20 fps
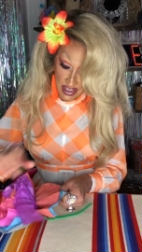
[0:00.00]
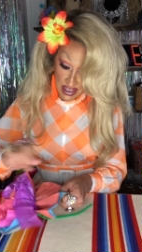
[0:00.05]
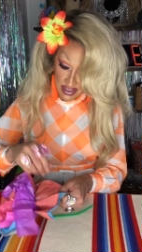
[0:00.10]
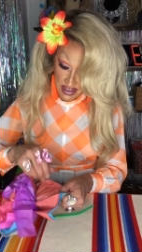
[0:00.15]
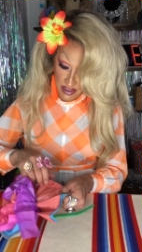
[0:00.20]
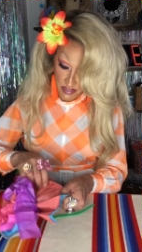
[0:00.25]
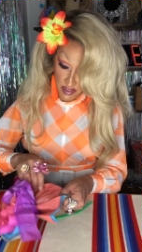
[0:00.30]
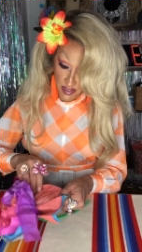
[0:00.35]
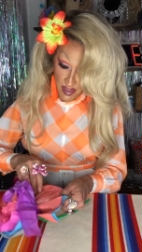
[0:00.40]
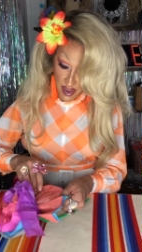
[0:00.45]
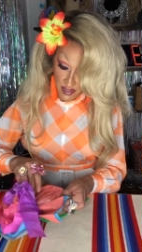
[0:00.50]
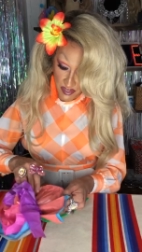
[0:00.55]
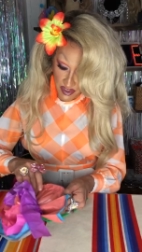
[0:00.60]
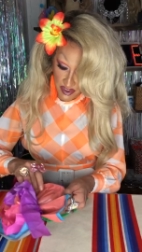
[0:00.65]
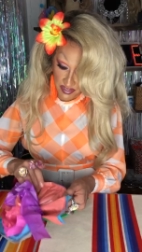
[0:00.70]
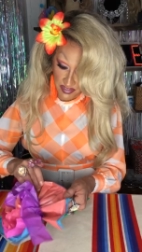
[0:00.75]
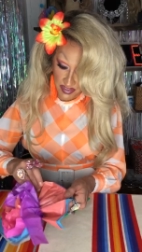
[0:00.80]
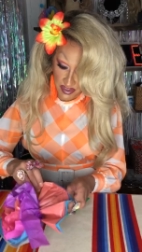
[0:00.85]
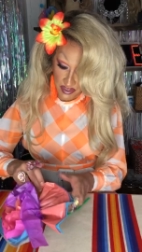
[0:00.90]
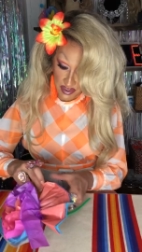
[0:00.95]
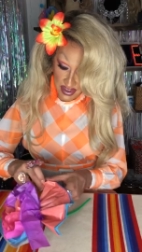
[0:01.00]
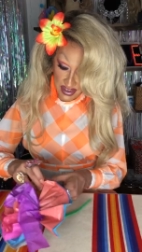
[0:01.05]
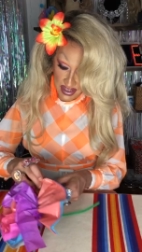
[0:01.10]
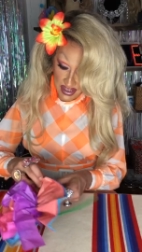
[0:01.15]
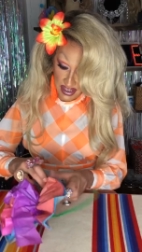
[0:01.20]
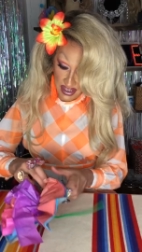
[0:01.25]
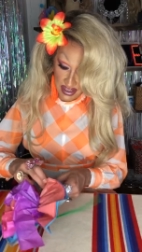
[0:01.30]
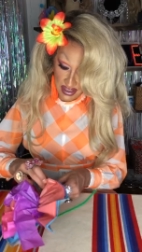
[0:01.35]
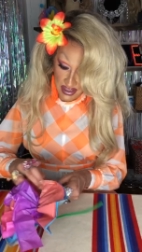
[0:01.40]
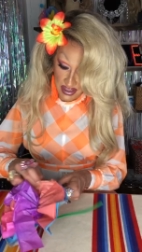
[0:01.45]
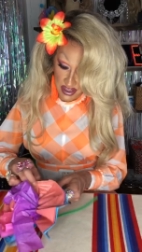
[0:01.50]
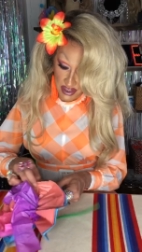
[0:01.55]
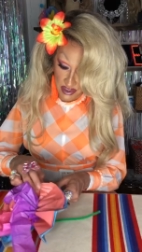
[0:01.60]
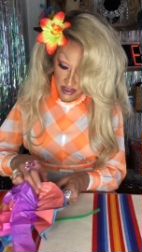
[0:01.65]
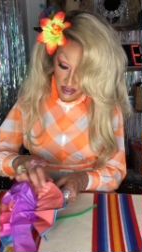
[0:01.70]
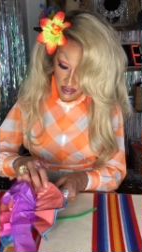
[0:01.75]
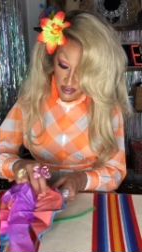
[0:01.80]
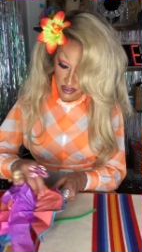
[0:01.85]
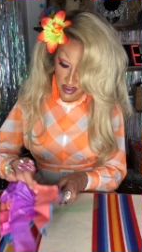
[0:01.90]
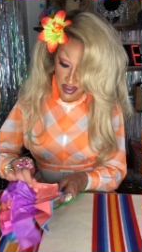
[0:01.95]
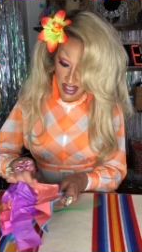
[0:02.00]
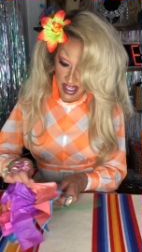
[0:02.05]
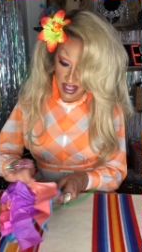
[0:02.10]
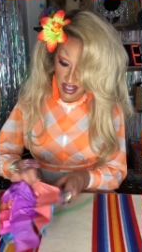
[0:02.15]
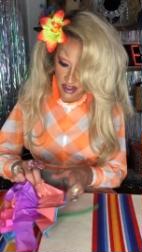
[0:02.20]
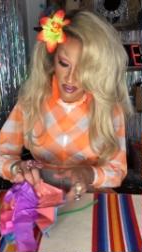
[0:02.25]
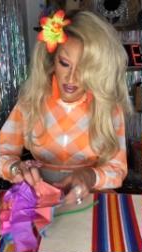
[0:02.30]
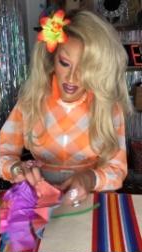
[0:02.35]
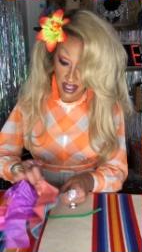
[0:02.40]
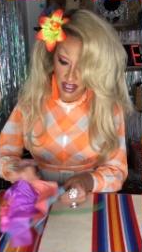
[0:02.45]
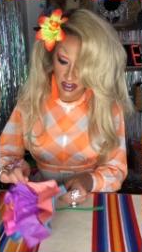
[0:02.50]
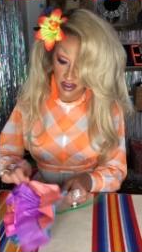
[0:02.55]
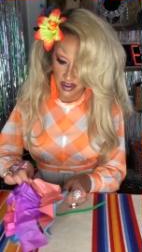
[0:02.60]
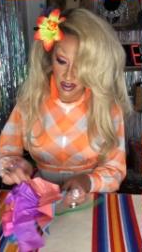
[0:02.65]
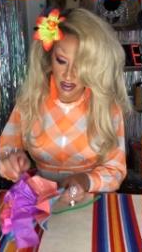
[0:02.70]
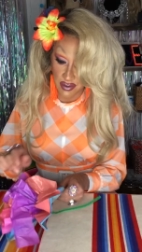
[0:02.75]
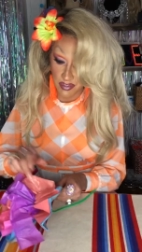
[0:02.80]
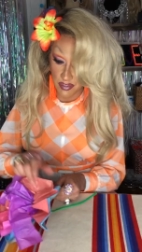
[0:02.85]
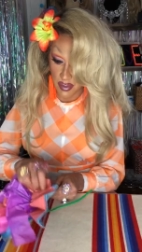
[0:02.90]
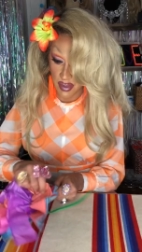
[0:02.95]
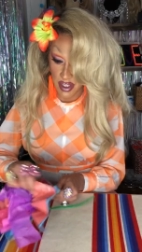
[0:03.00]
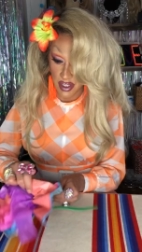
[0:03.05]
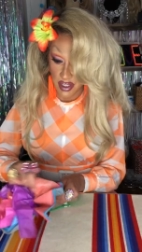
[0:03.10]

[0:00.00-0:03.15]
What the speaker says: So remember, if you decided to decorate your